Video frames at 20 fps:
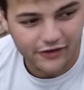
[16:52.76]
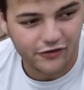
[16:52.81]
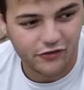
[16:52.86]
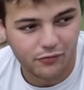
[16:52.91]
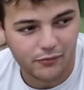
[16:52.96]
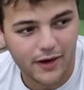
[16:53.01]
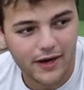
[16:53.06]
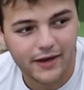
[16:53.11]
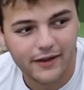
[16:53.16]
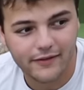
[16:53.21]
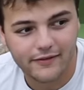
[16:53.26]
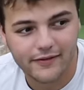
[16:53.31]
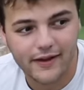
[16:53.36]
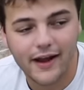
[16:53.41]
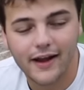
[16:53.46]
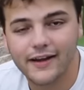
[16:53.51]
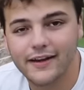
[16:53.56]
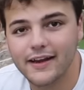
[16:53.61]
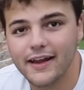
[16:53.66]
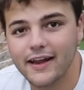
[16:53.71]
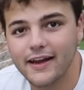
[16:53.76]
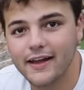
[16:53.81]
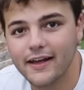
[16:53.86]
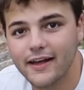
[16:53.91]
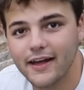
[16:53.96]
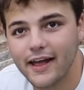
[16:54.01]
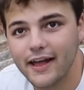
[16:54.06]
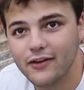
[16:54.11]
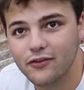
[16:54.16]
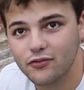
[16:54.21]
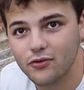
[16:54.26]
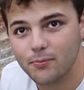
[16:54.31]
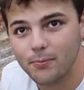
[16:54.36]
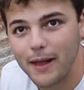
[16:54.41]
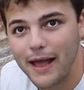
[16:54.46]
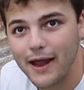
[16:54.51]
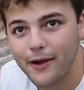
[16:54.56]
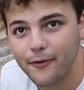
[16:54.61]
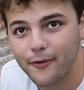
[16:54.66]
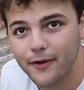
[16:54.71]
just ran inside to get an extra
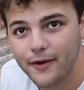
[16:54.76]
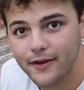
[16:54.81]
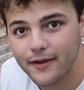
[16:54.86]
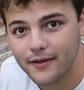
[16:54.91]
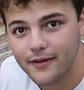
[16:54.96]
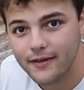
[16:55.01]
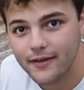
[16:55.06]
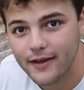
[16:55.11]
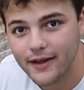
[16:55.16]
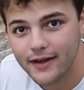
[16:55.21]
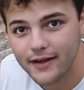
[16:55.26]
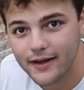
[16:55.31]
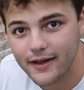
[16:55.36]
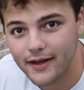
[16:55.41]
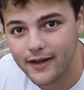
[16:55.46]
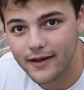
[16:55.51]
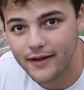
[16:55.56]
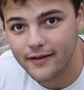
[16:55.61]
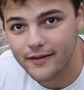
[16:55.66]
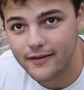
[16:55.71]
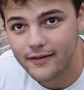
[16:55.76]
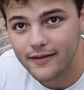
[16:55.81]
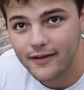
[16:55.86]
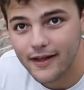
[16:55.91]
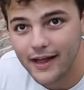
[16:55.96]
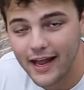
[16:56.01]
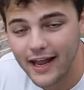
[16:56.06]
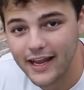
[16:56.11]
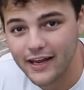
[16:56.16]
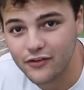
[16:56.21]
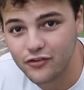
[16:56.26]
battery, and uh, I